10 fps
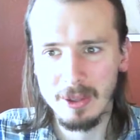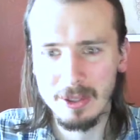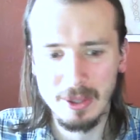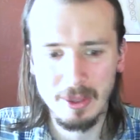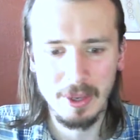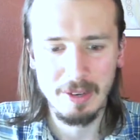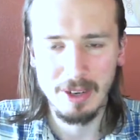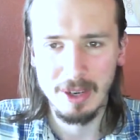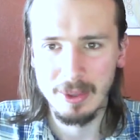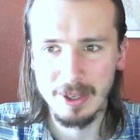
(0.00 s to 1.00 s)
doing
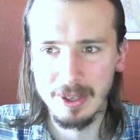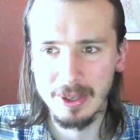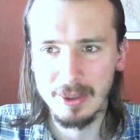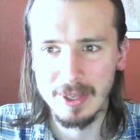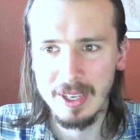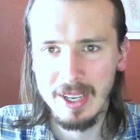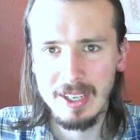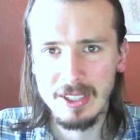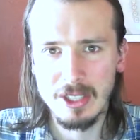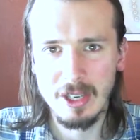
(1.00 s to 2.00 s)
whatever I want to do and
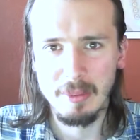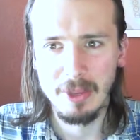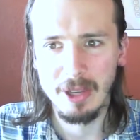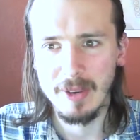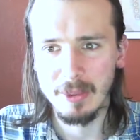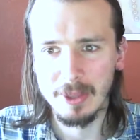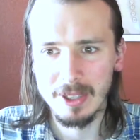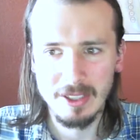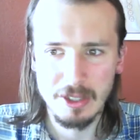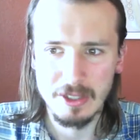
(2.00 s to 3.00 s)
just kind of play around with
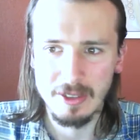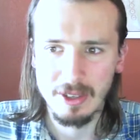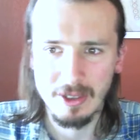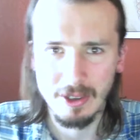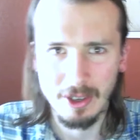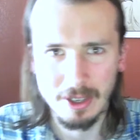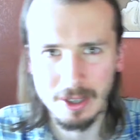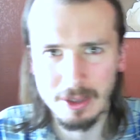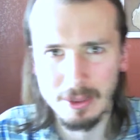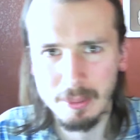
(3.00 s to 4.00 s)
not just
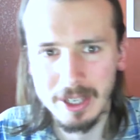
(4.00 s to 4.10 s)
audio,